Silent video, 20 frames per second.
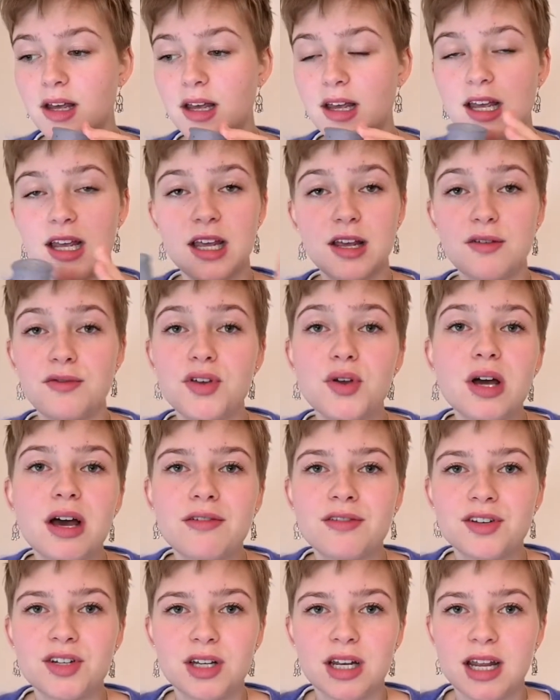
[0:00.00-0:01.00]
If you
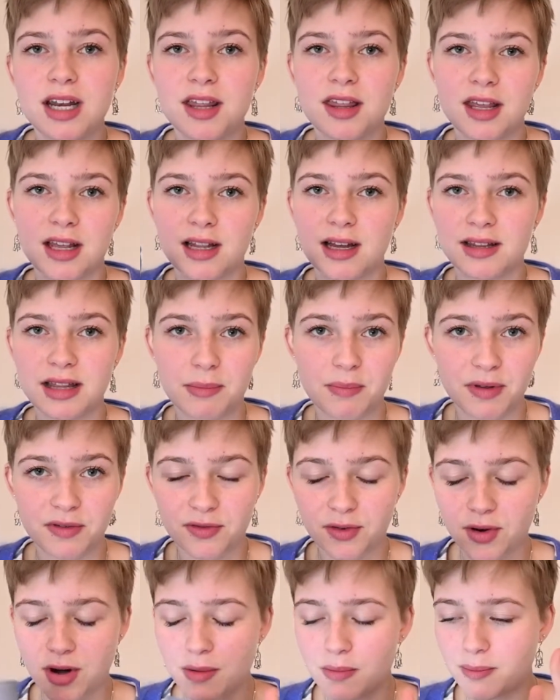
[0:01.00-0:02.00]
haven't done anything like that
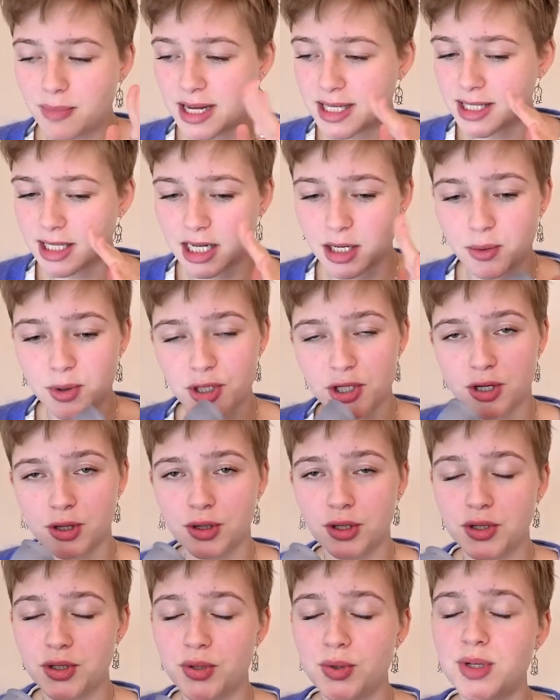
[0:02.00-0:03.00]
before, basically what you're
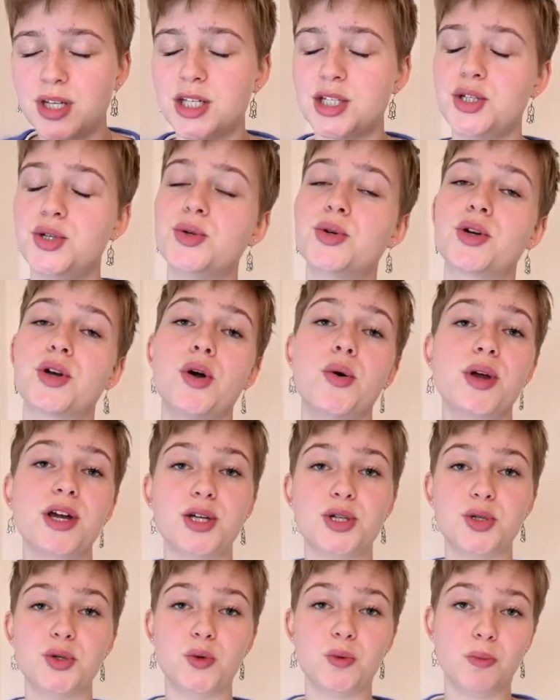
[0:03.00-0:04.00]
going to do is you're going
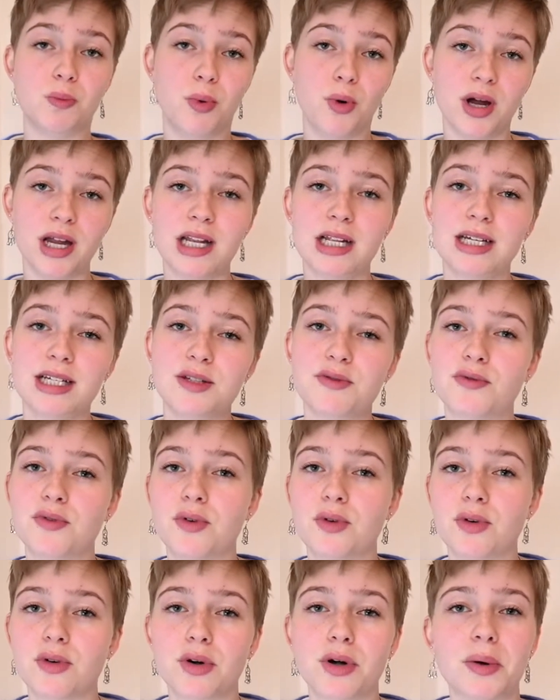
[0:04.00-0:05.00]
to boil it
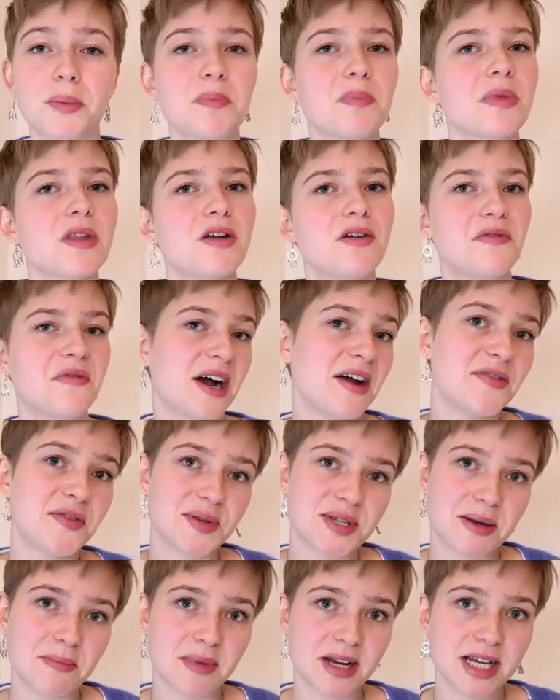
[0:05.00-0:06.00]
for 5 to
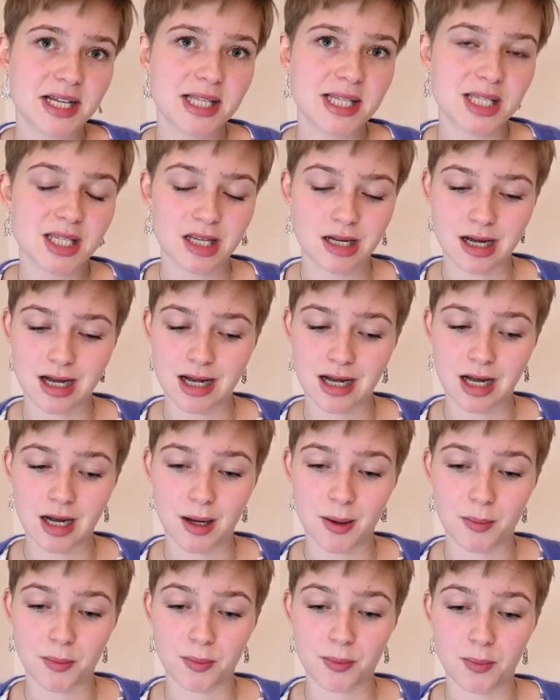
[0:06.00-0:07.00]
10 minutes
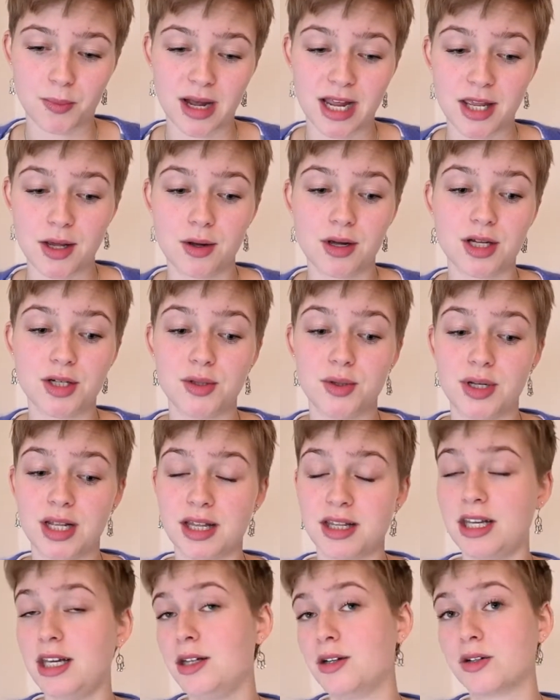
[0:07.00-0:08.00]
and you can do
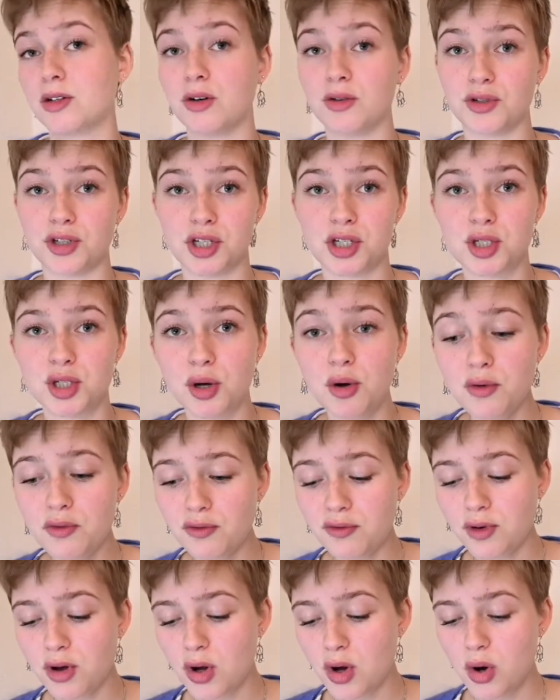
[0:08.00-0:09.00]
that either on the
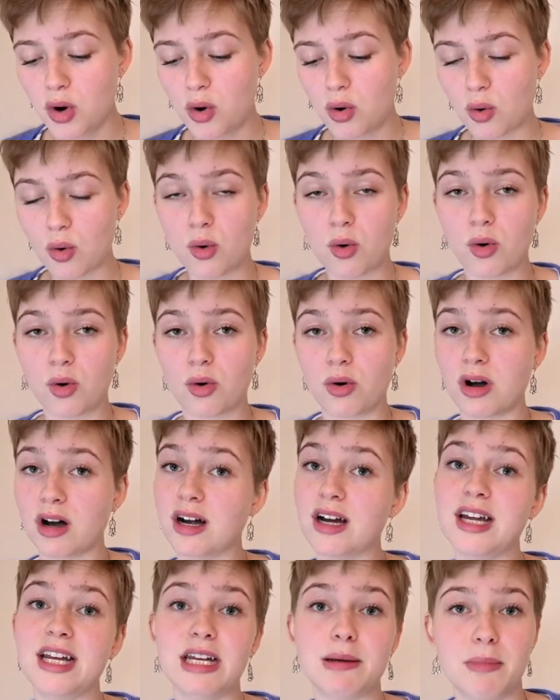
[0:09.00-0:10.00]
stove or
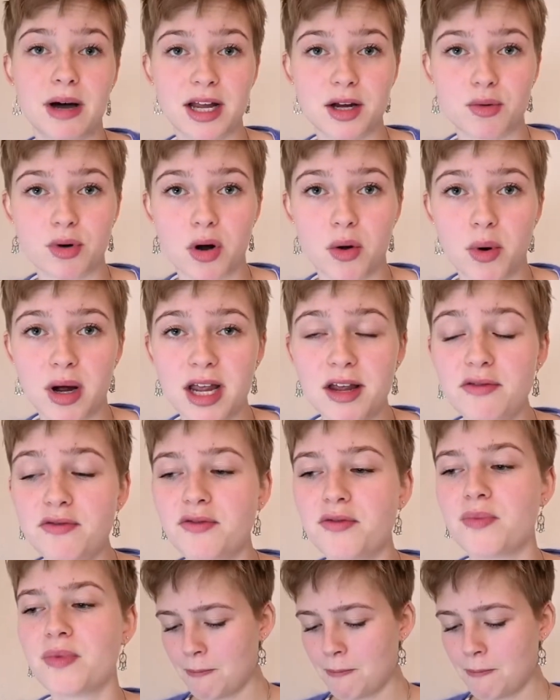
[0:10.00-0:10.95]
in a microwave.